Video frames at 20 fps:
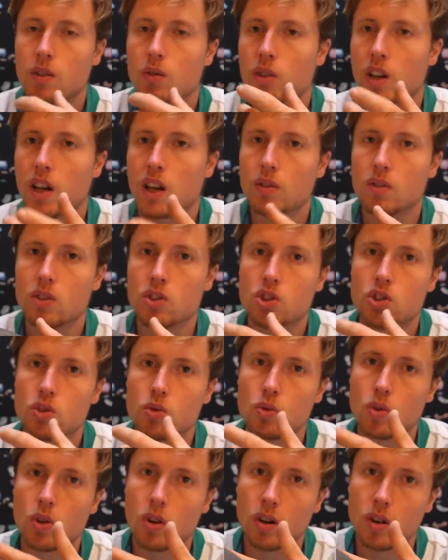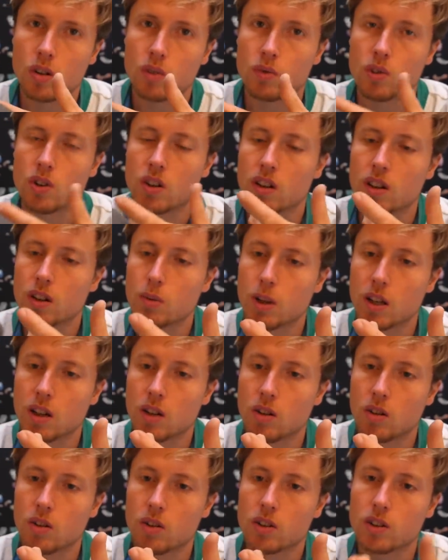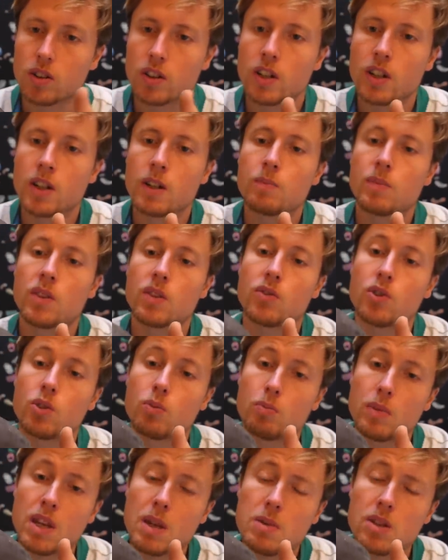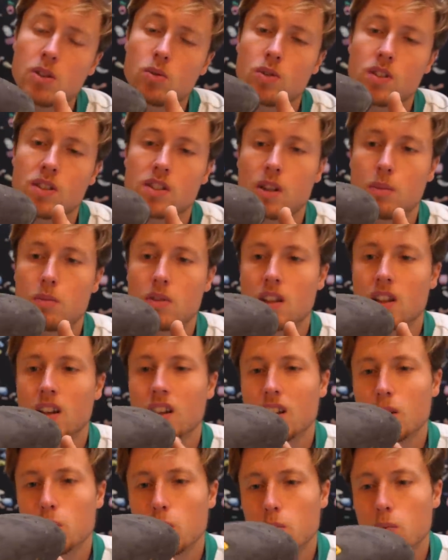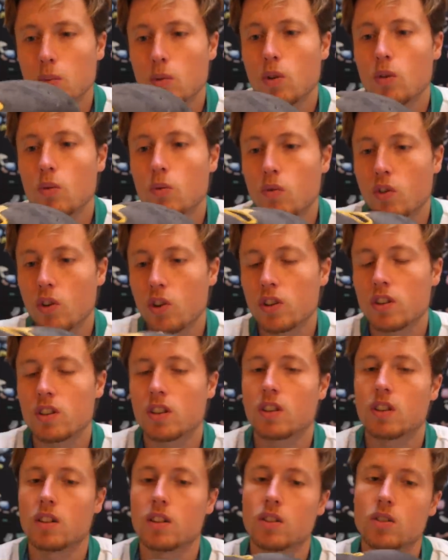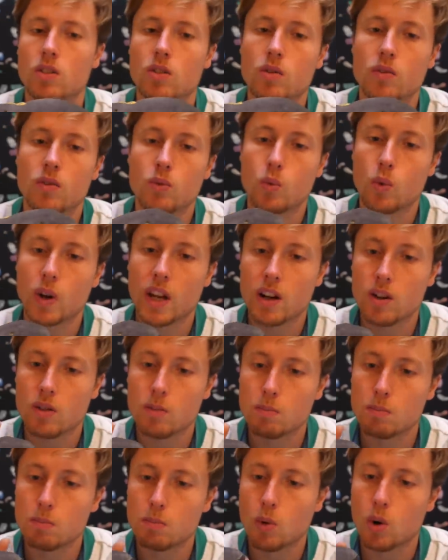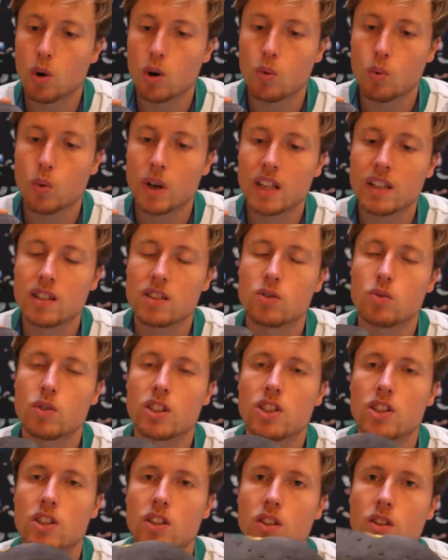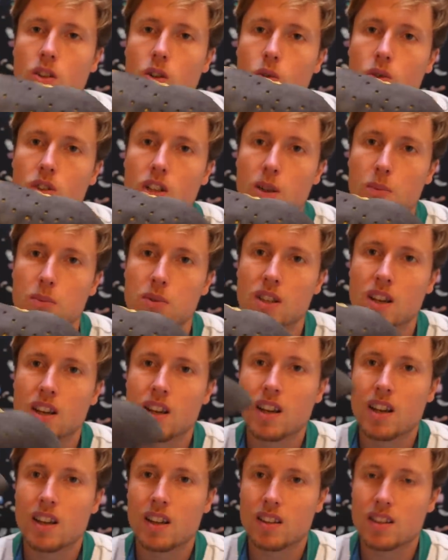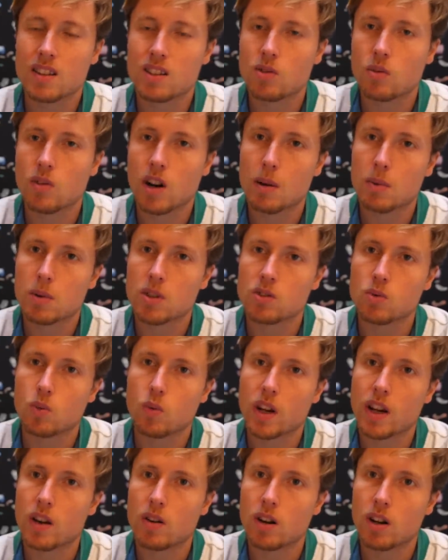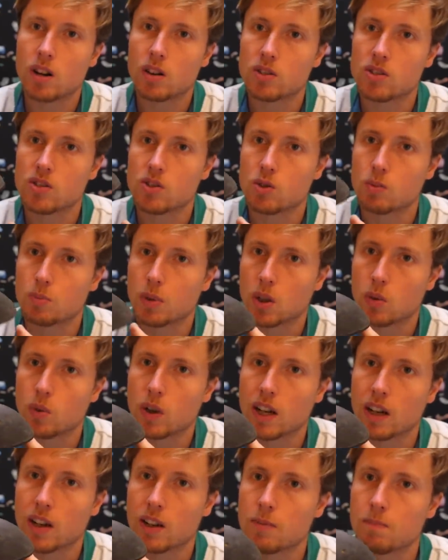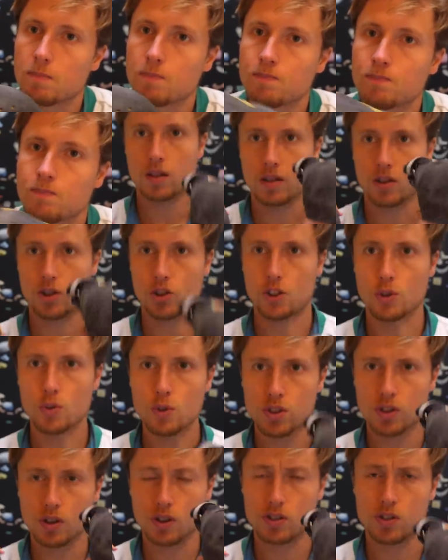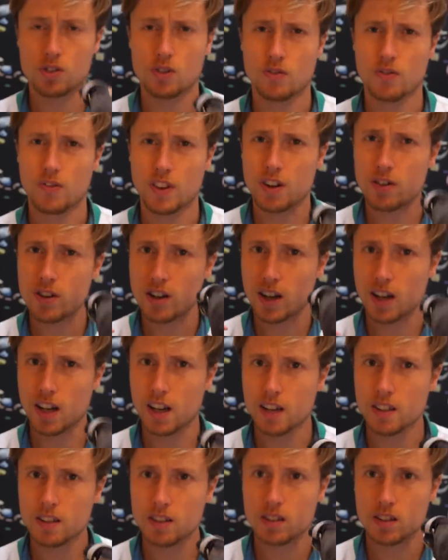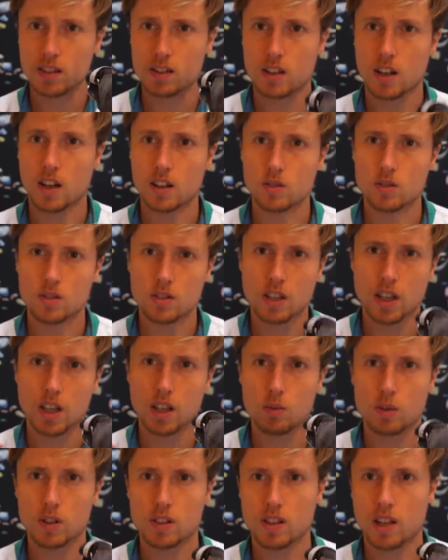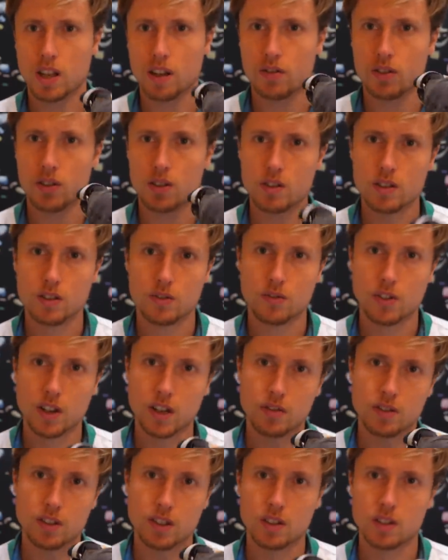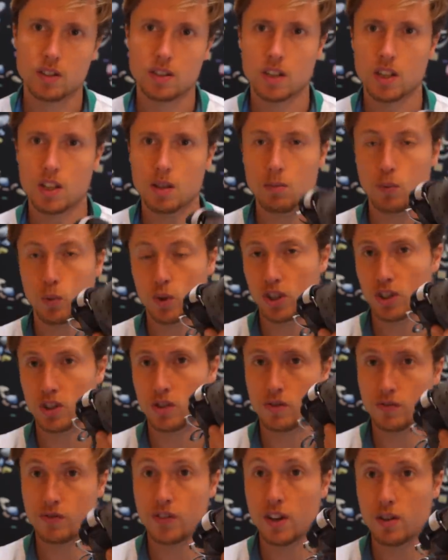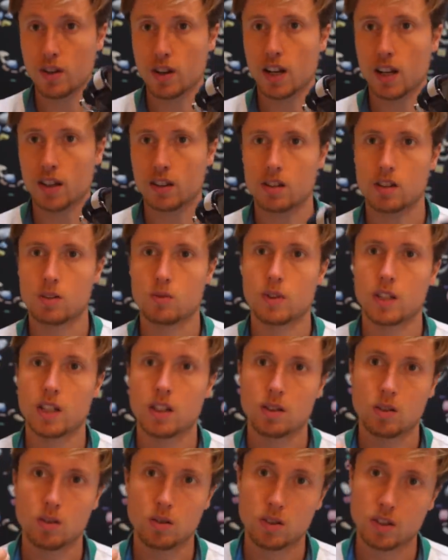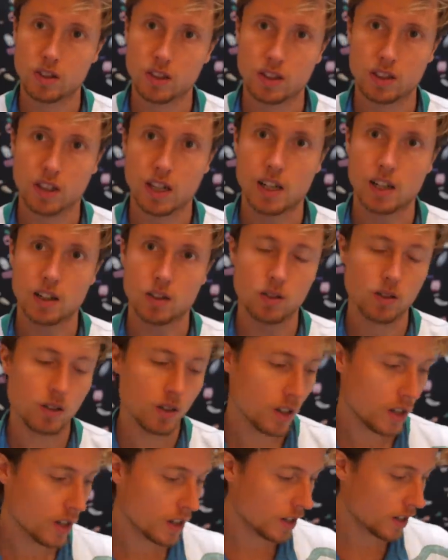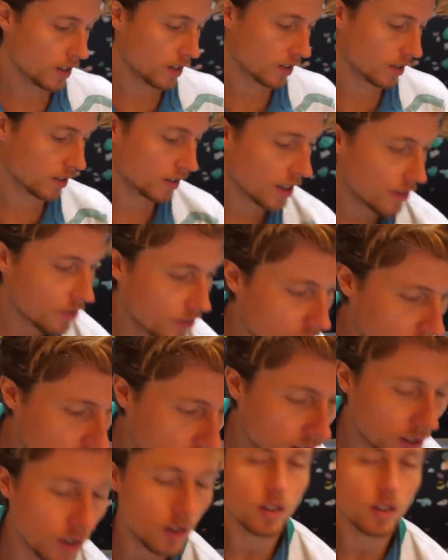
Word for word: if you have the shoe on for a little bit longer, if you may be doing something a little bit more vertical, you know, where more weight is reaching the toe tips, these rubbers wear out super quickly. The shoe is also very light. It's hard to tell what's heavier, the five ten team, which is very light as well, or the Drago. And it's definitely a